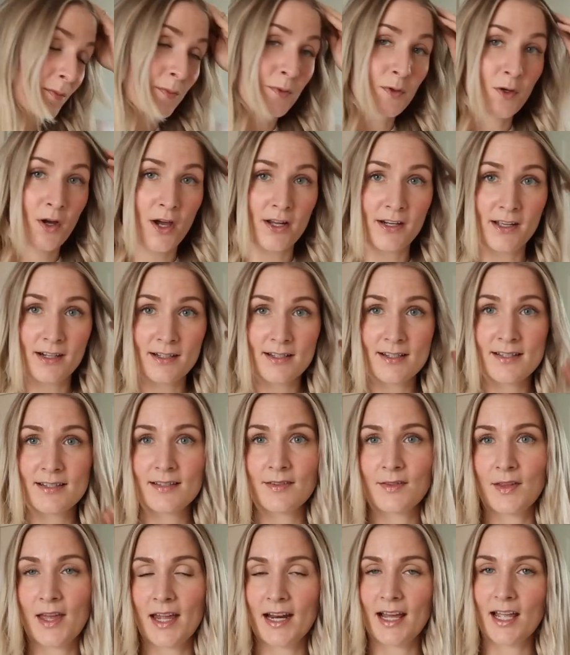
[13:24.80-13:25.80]
products
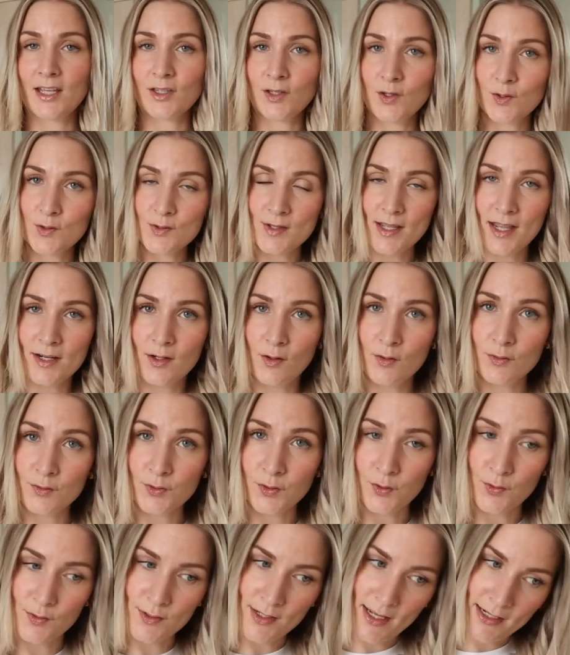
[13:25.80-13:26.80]
that I use. I don't
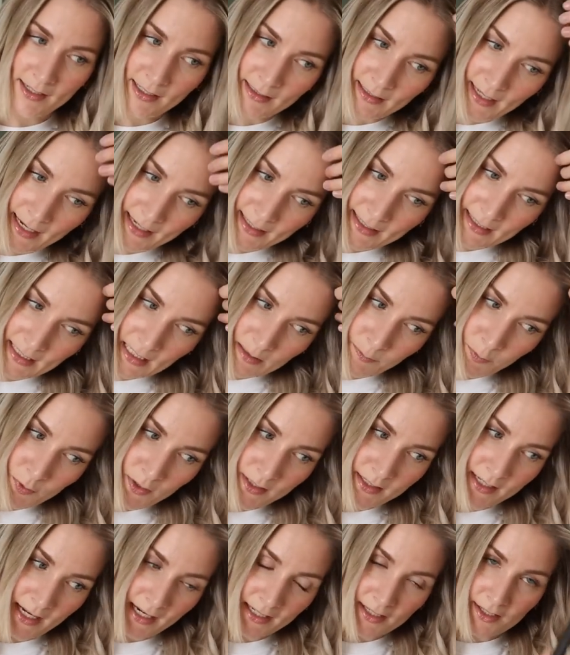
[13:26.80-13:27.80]
use any like heat
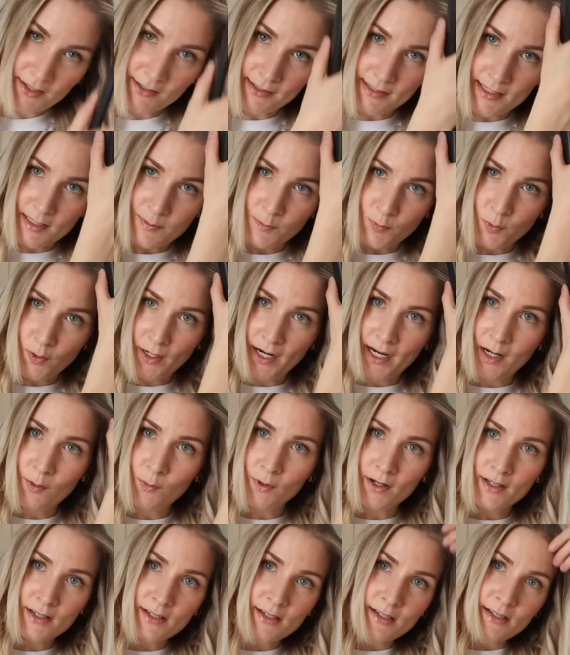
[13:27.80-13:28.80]
protection spray,
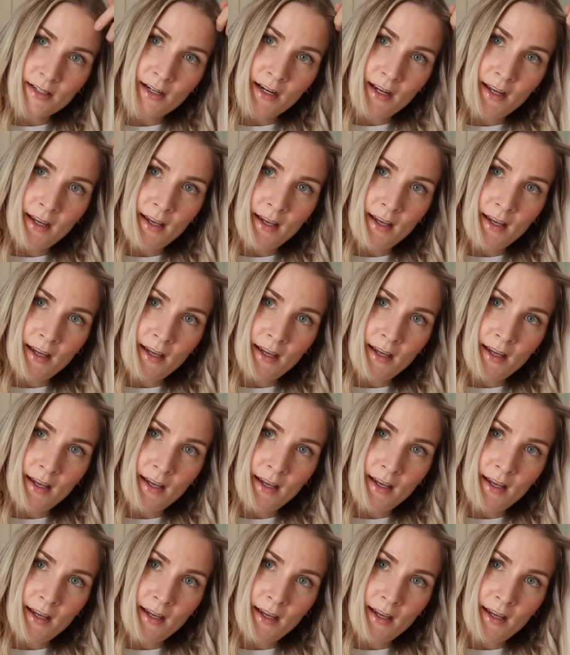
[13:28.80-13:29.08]
which